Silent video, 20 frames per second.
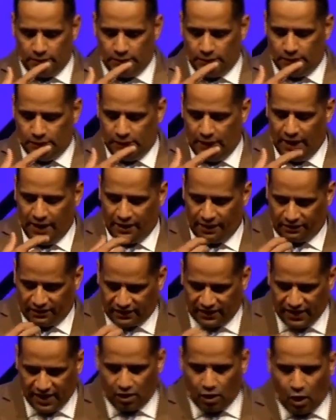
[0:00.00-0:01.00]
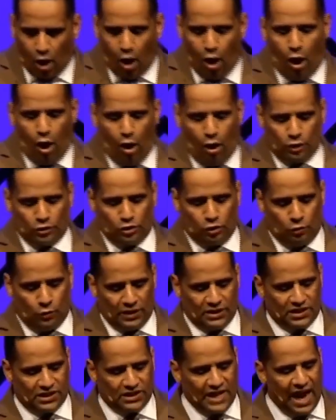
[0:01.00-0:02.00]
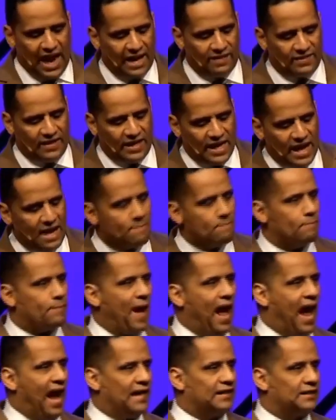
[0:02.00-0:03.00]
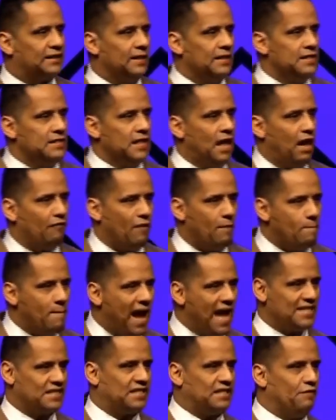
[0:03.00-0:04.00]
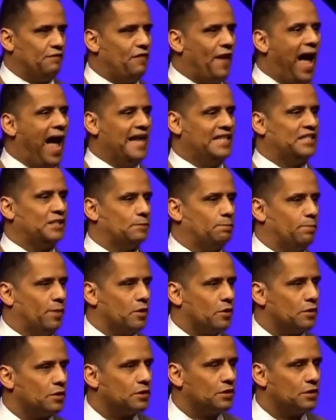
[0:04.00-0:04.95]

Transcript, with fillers: had a thick hull to withstand the impact of a massive iceberg.